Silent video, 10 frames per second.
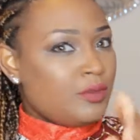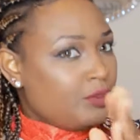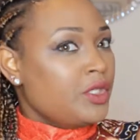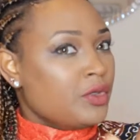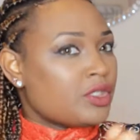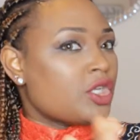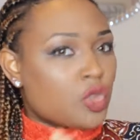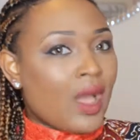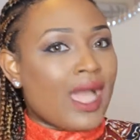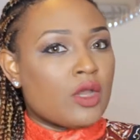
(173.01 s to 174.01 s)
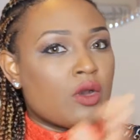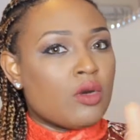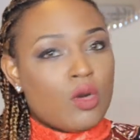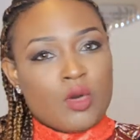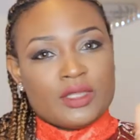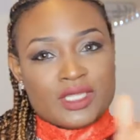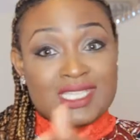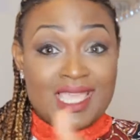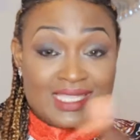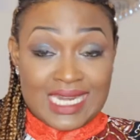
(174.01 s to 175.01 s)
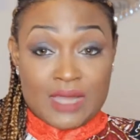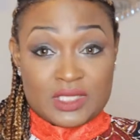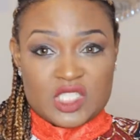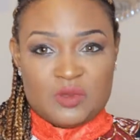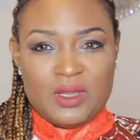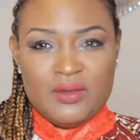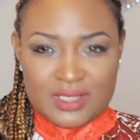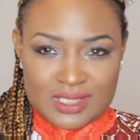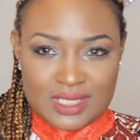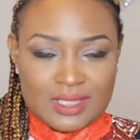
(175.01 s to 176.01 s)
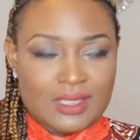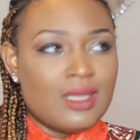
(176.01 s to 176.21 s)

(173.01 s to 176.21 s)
due to the trial or the test that I was experiencing.